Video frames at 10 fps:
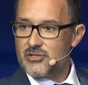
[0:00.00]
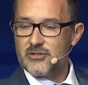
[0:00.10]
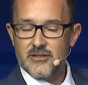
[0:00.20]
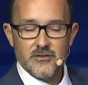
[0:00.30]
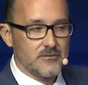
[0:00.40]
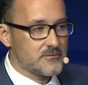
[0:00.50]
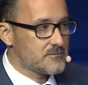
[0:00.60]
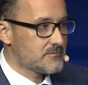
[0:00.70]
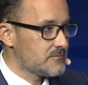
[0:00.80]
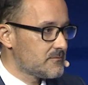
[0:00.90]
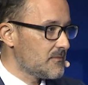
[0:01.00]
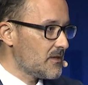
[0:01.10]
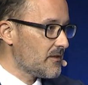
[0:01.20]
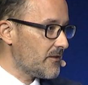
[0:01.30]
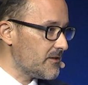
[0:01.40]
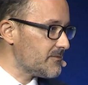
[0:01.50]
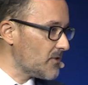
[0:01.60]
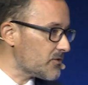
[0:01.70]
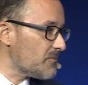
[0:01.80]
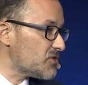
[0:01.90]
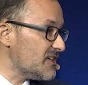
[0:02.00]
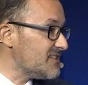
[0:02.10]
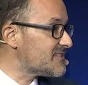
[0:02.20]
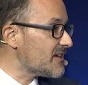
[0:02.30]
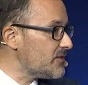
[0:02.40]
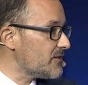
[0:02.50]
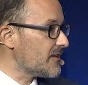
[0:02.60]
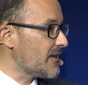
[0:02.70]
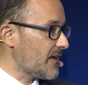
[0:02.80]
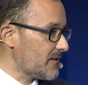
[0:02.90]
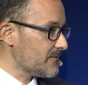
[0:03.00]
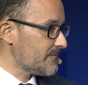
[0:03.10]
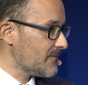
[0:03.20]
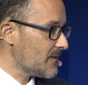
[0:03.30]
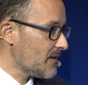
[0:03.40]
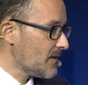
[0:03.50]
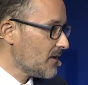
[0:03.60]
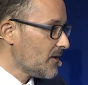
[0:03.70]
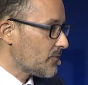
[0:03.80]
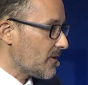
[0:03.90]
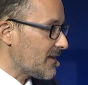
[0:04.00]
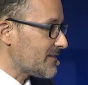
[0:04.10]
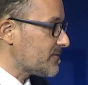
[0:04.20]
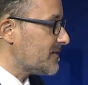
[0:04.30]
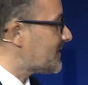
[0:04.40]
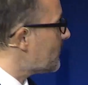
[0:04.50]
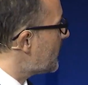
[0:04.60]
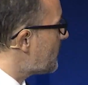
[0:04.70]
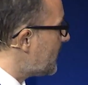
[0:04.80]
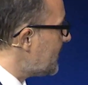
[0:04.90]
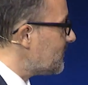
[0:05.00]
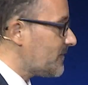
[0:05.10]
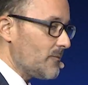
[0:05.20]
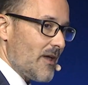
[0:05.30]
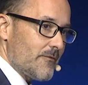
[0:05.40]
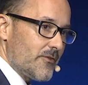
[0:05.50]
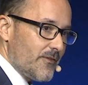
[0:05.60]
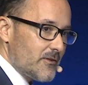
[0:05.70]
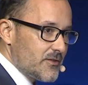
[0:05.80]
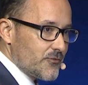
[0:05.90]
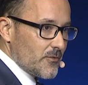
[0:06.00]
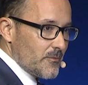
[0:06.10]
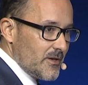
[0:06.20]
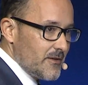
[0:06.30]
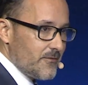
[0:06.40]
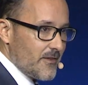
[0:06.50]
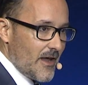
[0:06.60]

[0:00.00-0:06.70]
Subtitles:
you can do. There is not much insight you can get. So at Dassault Systèmes, we believe, and we have the very strong belief, that